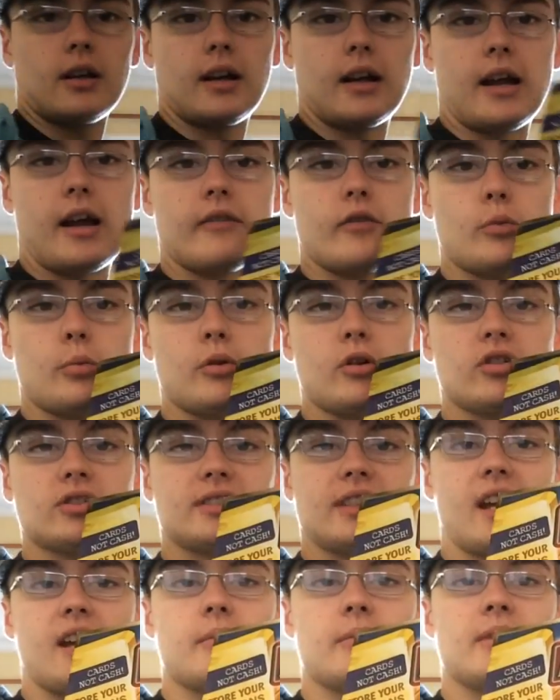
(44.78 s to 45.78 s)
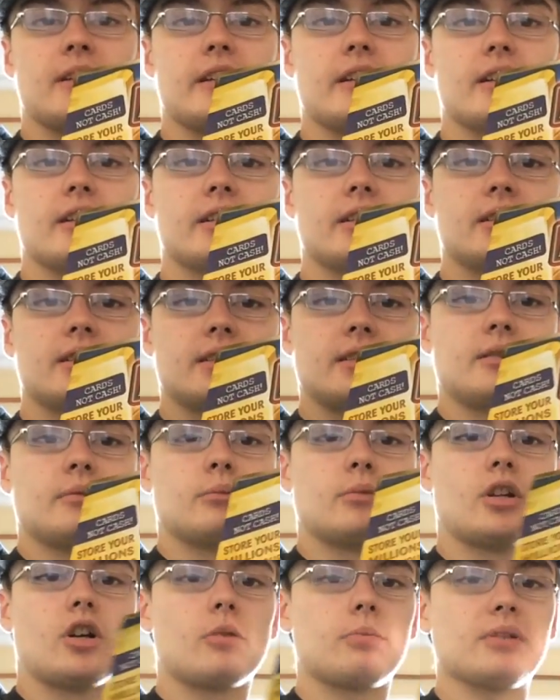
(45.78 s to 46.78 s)
I have a board game here,
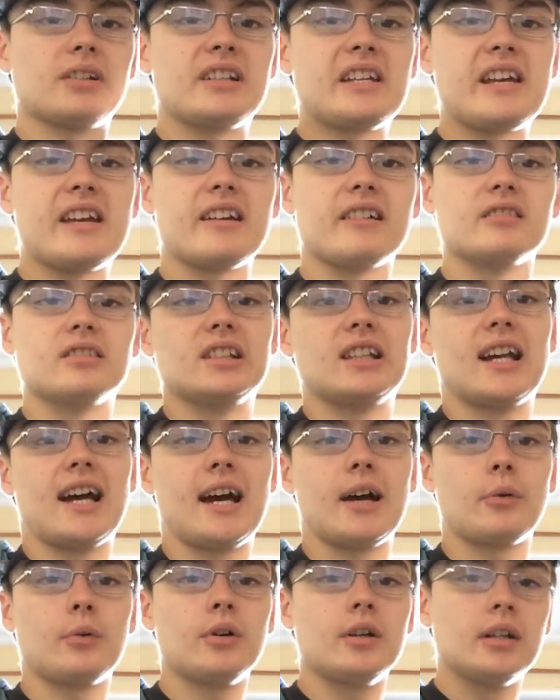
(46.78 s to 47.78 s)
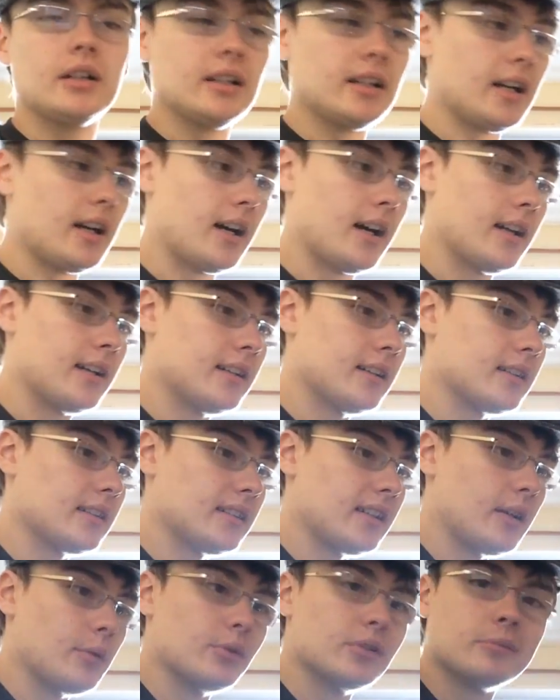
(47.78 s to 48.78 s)
Monopoly here and now, and
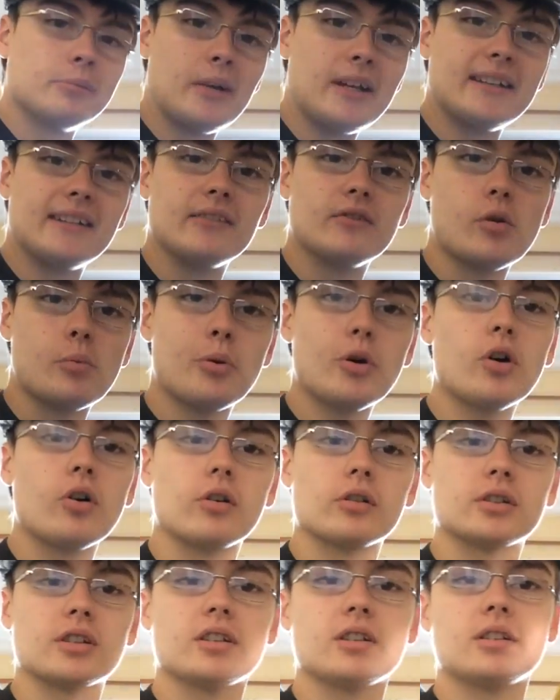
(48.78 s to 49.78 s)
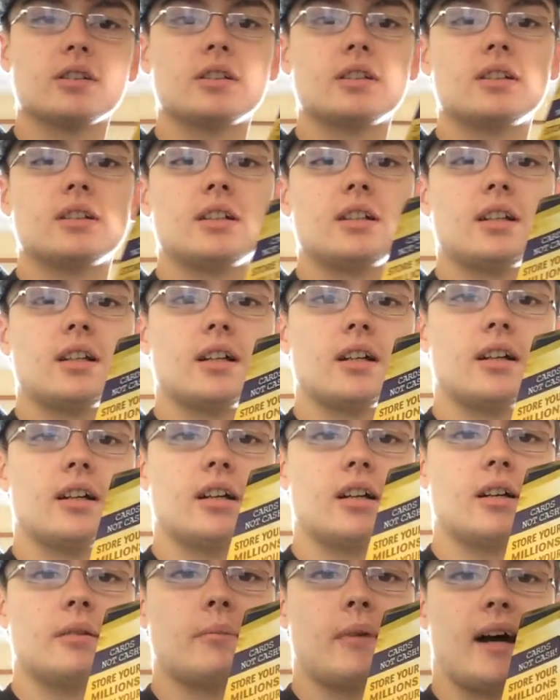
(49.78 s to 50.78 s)
it was missing the board.
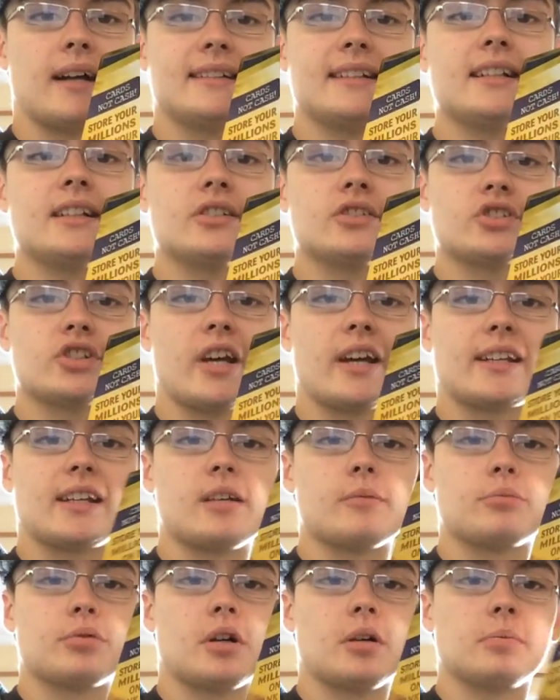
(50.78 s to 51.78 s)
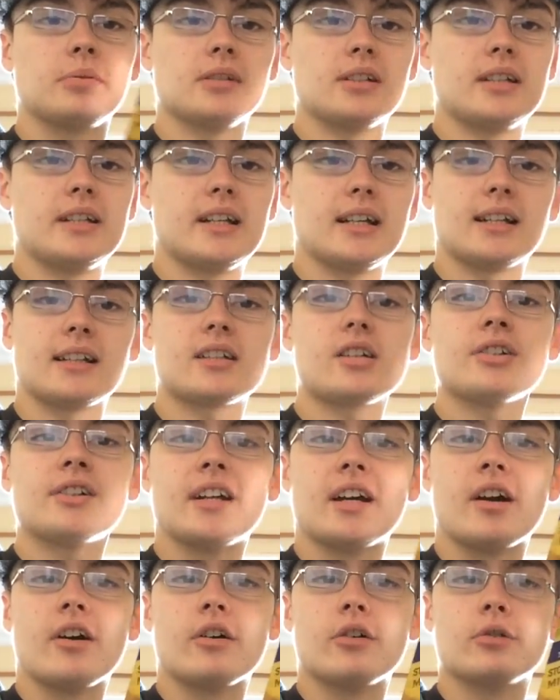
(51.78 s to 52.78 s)
Um, I didn't check it properly, and I got
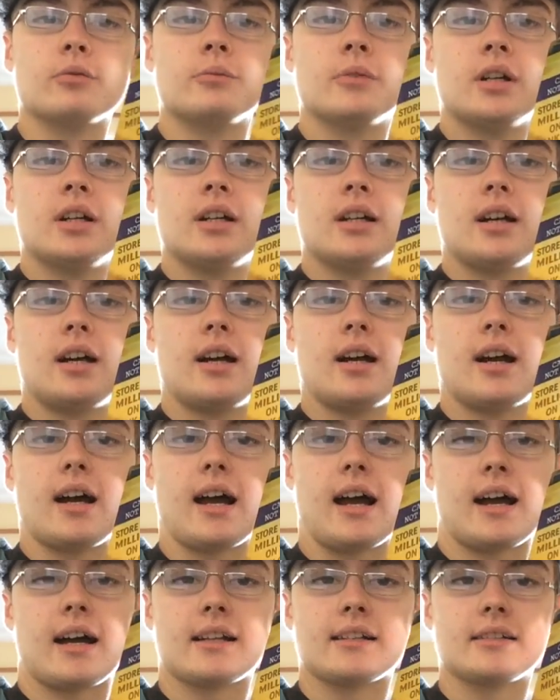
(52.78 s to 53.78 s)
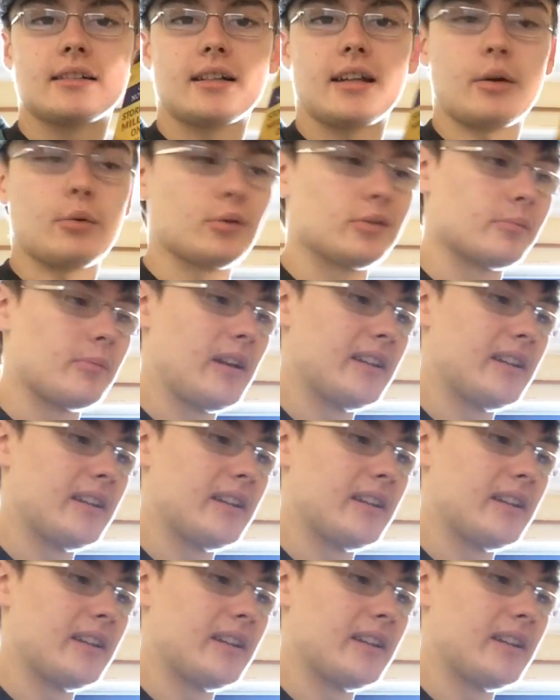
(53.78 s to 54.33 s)
it home, and it was